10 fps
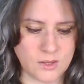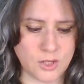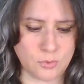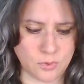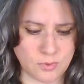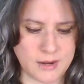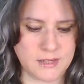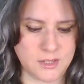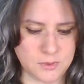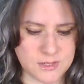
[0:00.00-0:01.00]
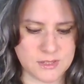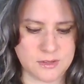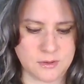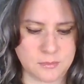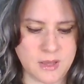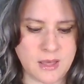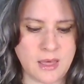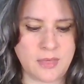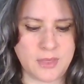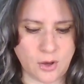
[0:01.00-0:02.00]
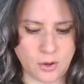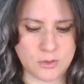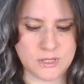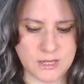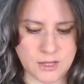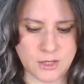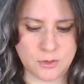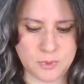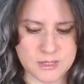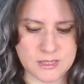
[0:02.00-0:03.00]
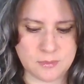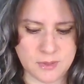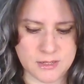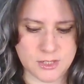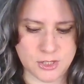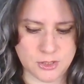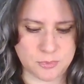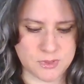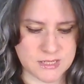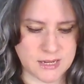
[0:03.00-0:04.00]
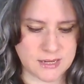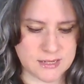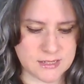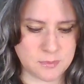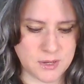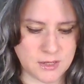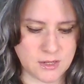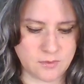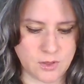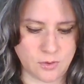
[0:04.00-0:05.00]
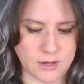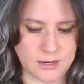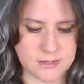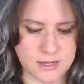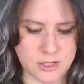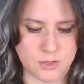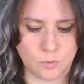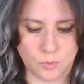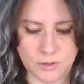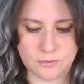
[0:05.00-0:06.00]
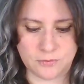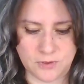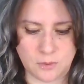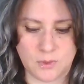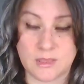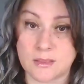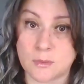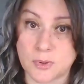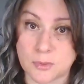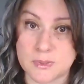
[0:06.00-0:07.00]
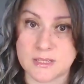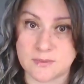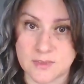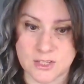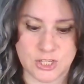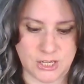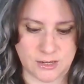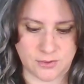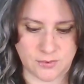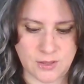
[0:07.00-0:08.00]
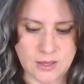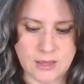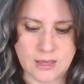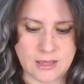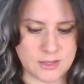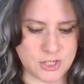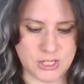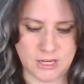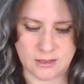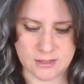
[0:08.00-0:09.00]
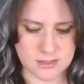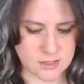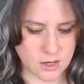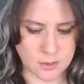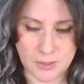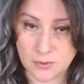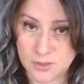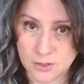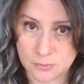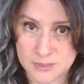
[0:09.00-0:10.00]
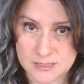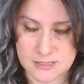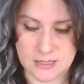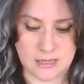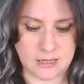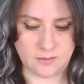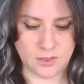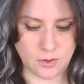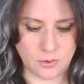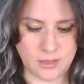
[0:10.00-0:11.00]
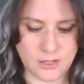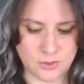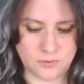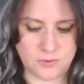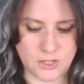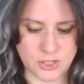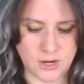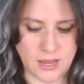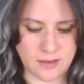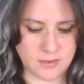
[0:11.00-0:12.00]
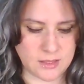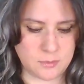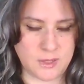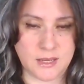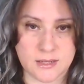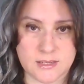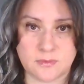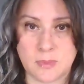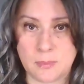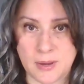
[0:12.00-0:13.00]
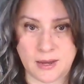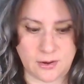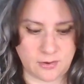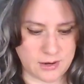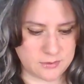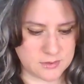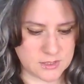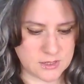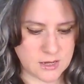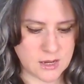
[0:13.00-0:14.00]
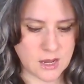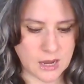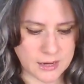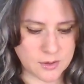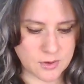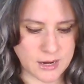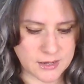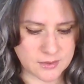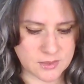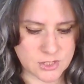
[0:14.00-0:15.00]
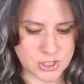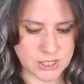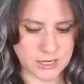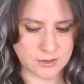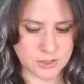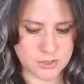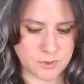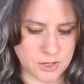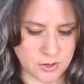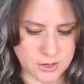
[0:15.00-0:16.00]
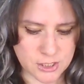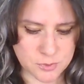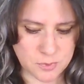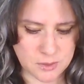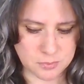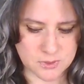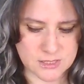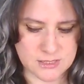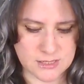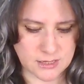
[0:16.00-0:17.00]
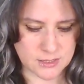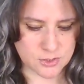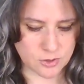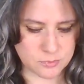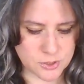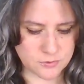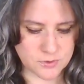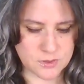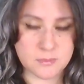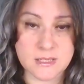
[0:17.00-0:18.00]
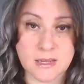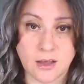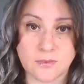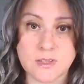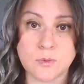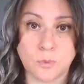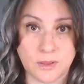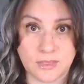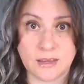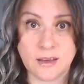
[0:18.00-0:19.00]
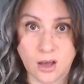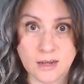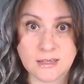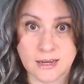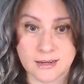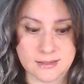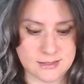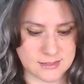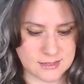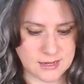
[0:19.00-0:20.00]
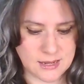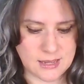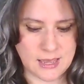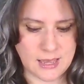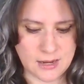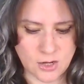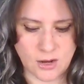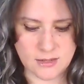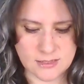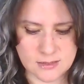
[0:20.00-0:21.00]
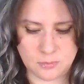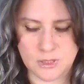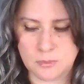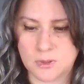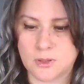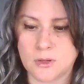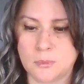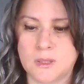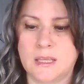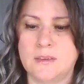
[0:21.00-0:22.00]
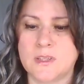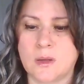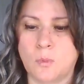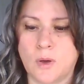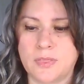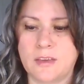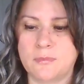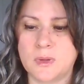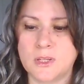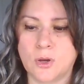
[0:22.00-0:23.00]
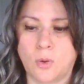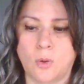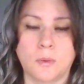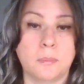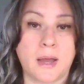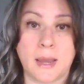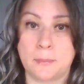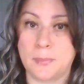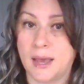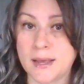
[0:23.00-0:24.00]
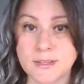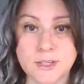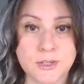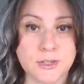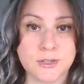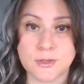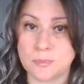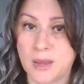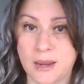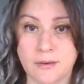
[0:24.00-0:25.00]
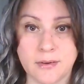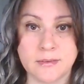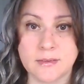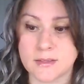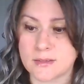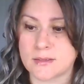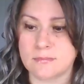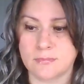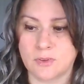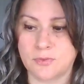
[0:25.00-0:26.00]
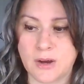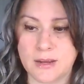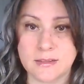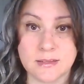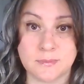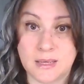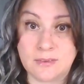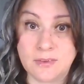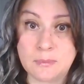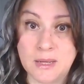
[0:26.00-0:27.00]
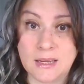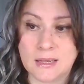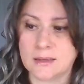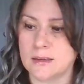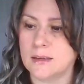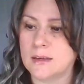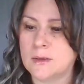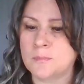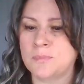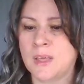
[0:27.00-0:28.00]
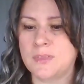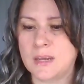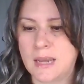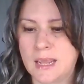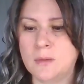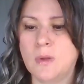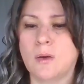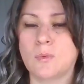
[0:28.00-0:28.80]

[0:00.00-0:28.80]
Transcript: You were right to assume that hosting a UPC minister to present his opinion of the organization wouldn't fit within the purpose of this channel. This channel is not about the UPC, even though they do feature heavily because of my background. I created this channel to encourage people to study Scripture for themselves within context and not simply build their beliefs on what they've been told by pastors, parents, friends, even me. The name